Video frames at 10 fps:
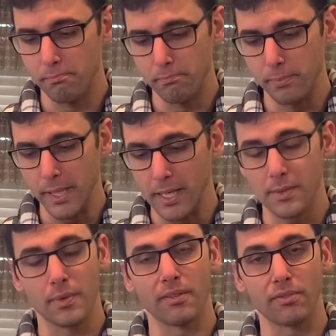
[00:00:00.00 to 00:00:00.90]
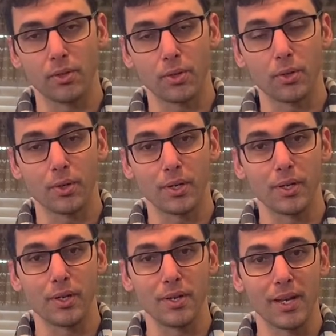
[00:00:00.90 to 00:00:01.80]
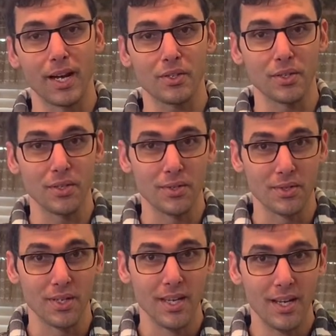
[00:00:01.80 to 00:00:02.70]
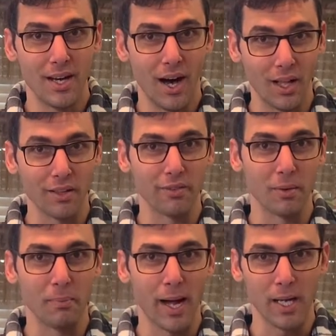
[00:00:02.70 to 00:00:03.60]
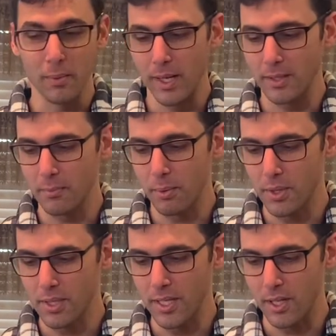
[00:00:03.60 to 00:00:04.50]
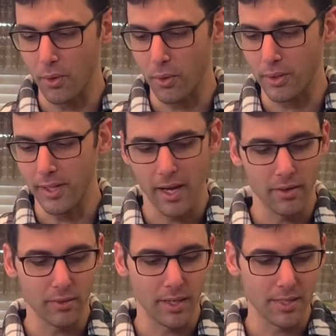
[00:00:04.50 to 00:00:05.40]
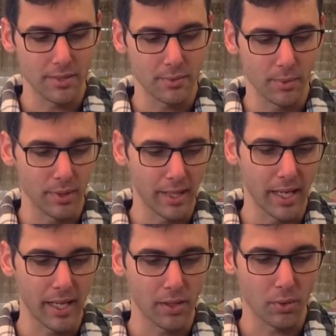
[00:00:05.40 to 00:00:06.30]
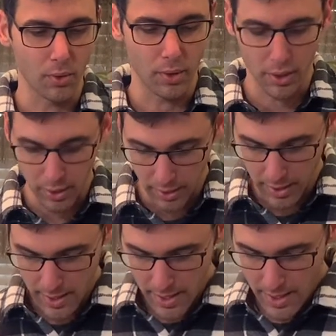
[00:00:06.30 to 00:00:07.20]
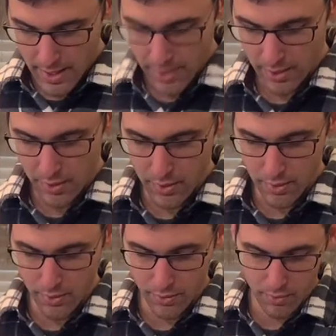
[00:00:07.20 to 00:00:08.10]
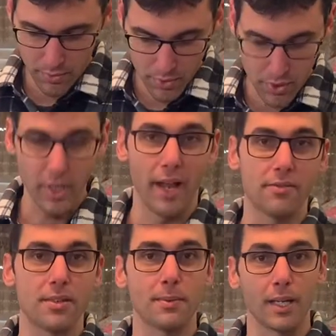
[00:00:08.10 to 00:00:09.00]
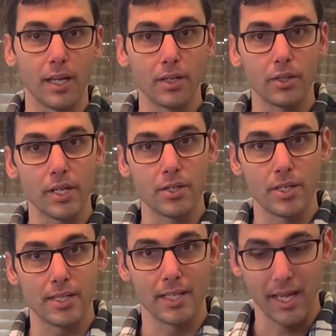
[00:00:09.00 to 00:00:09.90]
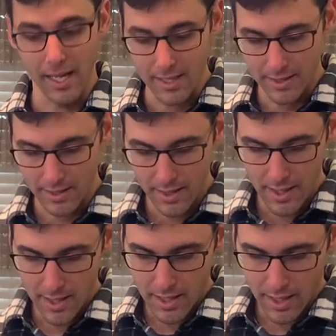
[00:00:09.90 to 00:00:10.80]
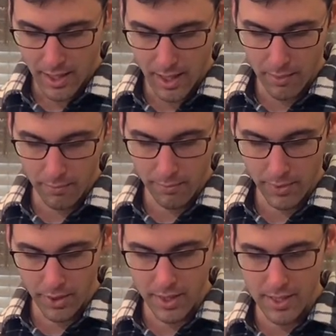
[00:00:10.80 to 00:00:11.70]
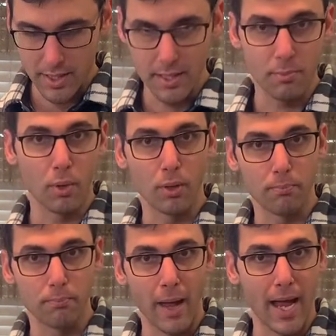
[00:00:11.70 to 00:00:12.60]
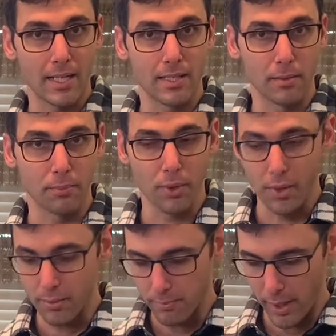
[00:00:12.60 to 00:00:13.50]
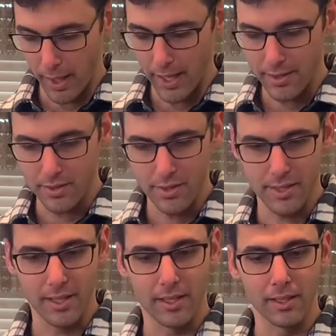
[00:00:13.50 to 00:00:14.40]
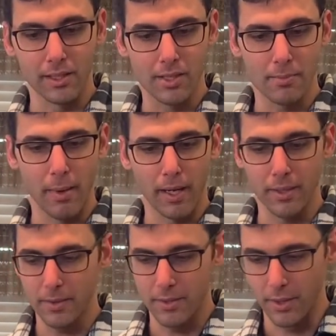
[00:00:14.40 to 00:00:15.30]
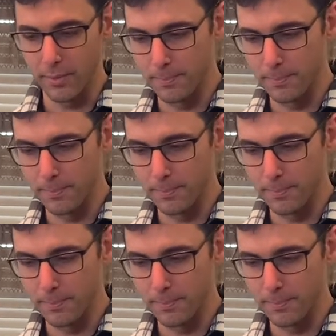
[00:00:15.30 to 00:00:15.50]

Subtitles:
because with the floor corker you can actually use all of your body weight to push the cork down, as where the hand corker you should have something under it just in case. It's more accident prone, but I just think it looks better. So